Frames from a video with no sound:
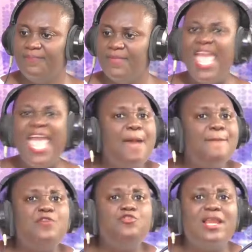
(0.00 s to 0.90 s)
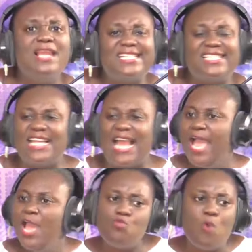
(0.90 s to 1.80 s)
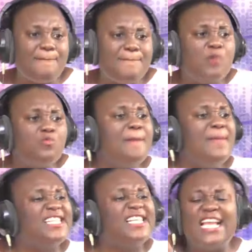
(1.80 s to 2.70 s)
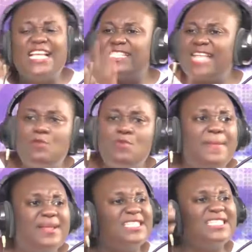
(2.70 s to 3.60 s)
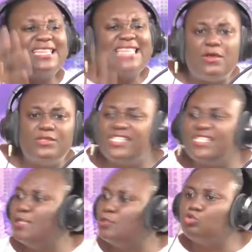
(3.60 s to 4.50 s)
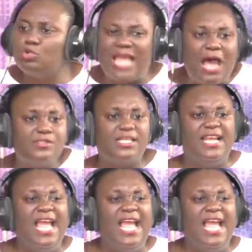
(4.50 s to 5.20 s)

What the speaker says: Every electioner, you are bound to bet you just can, you are bet you 1,000 cities, 2,000,